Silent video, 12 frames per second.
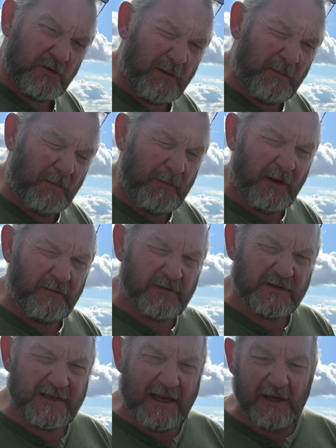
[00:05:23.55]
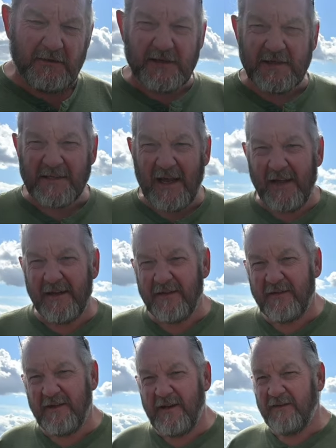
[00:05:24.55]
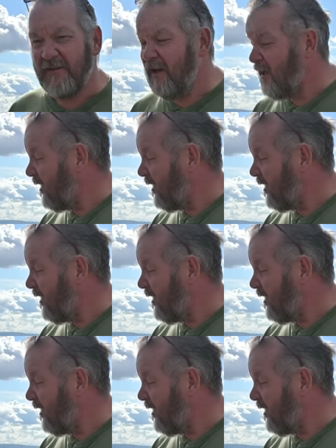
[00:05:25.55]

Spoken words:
you want to pop over and say hello to Stan and see us.